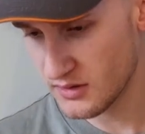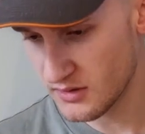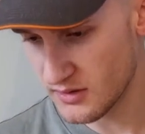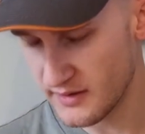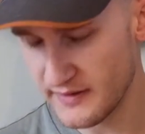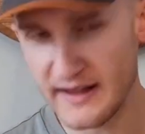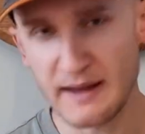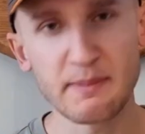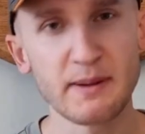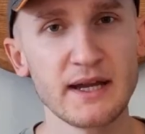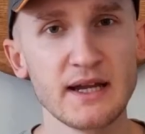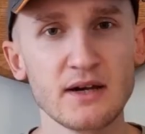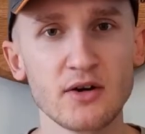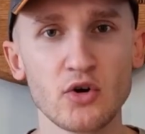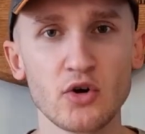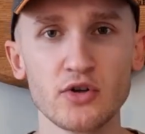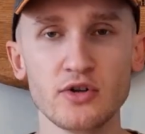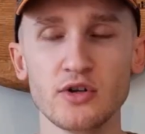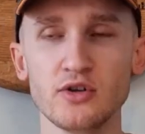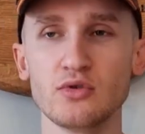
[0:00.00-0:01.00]
nippy
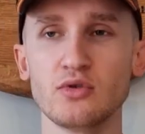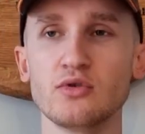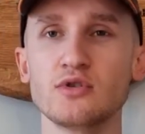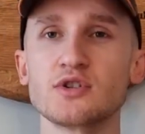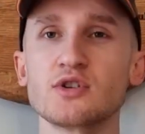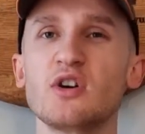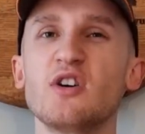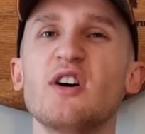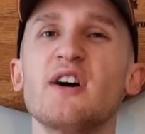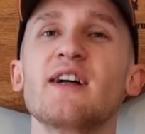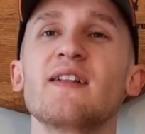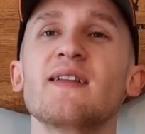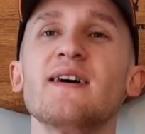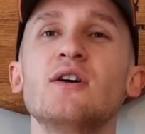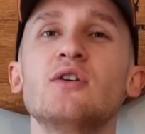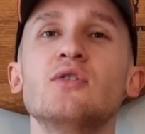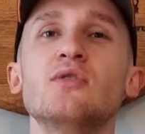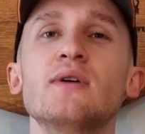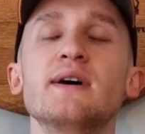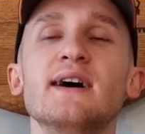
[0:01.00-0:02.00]
on the nose, or a
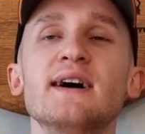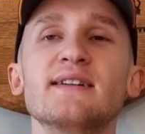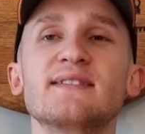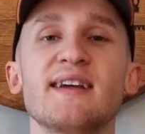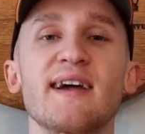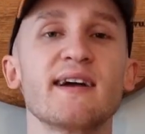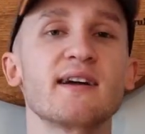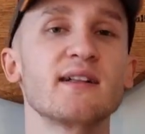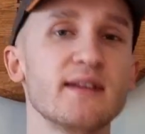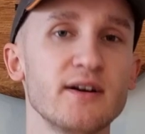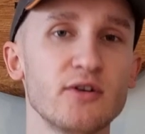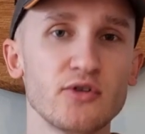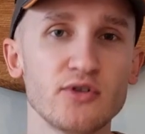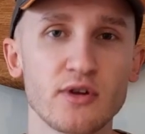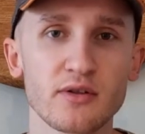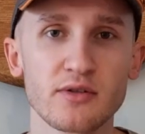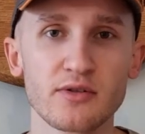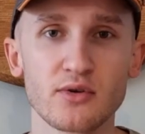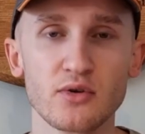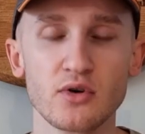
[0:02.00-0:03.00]
little uh, tickly on
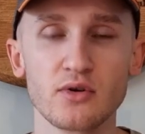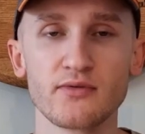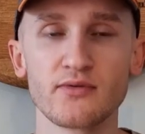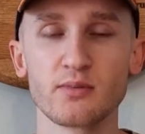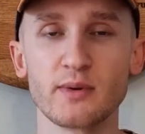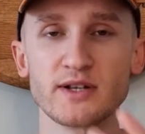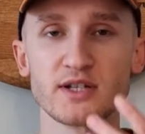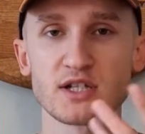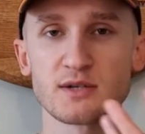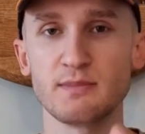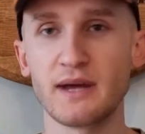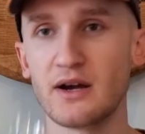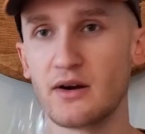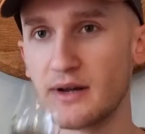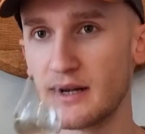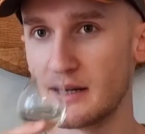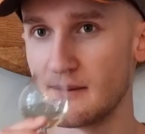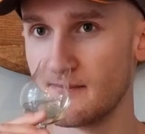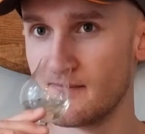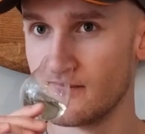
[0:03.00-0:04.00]
the throat when
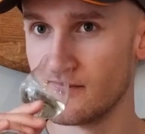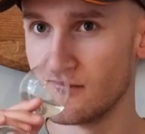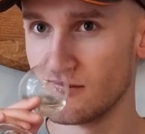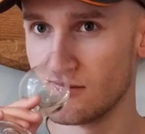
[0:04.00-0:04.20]
smelling it.